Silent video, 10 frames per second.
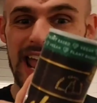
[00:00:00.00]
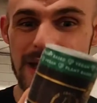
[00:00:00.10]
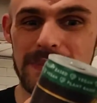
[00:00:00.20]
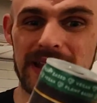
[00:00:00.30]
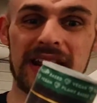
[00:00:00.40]

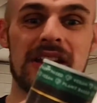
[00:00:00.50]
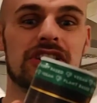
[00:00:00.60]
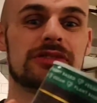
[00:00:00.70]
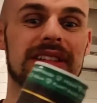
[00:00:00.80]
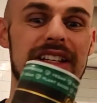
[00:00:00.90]
epic,
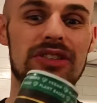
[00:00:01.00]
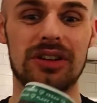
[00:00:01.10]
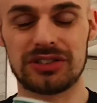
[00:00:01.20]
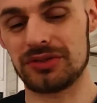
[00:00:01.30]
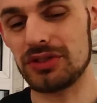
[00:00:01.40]
which means they do
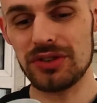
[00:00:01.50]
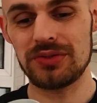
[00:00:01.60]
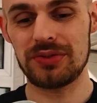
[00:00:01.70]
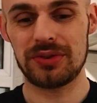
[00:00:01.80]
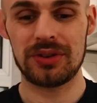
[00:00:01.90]
lots of good
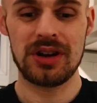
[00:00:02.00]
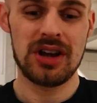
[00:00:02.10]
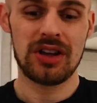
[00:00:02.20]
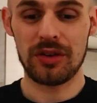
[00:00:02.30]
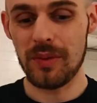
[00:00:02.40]
for
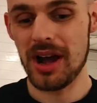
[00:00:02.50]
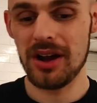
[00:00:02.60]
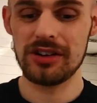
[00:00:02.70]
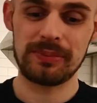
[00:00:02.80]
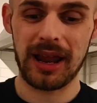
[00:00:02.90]
the
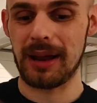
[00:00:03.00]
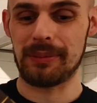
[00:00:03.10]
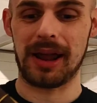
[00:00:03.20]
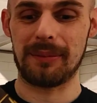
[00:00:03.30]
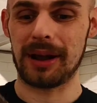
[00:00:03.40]
world, blah
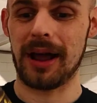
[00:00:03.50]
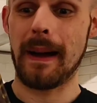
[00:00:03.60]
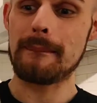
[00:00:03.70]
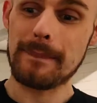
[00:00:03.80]
blah blah.